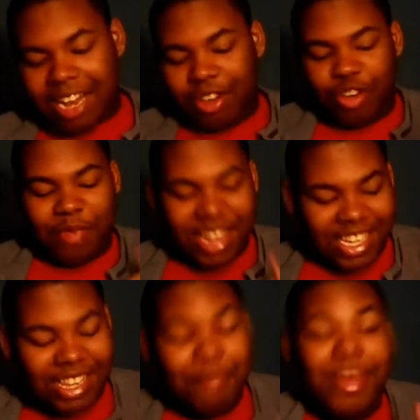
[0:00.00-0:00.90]
Told you about the
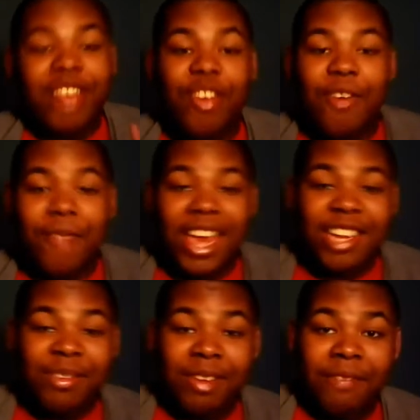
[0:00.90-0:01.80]
symmetrical
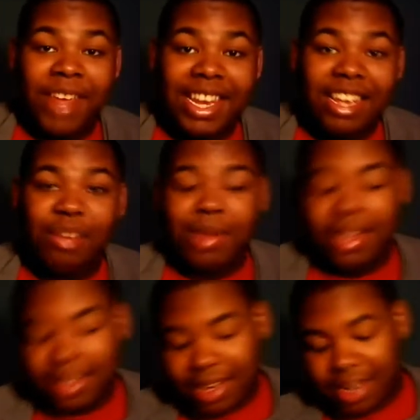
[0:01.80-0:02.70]
faces with
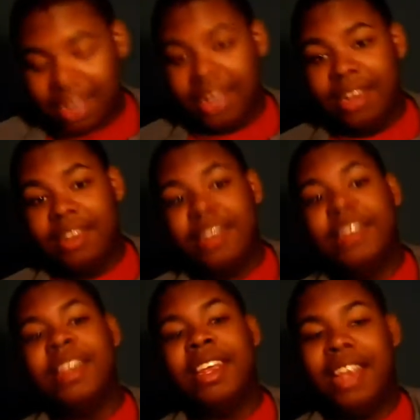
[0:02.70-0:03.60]
the CDs.
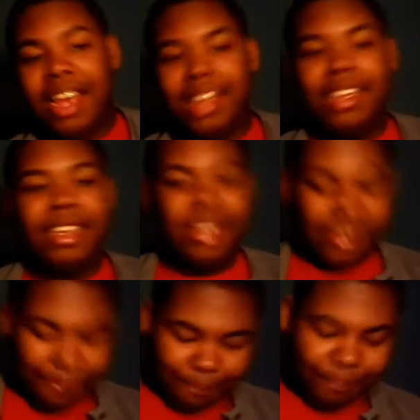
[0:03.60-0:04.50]

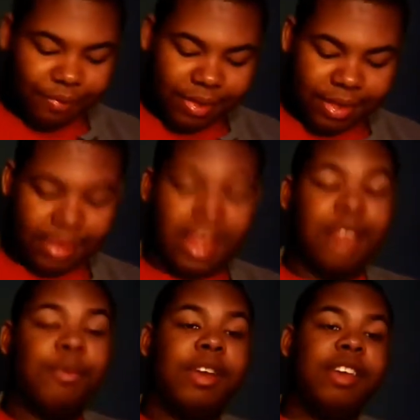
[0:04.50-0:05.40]
Yes,
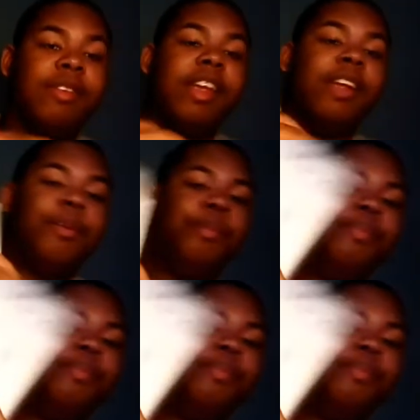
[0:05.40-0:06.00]
that's one of these right here.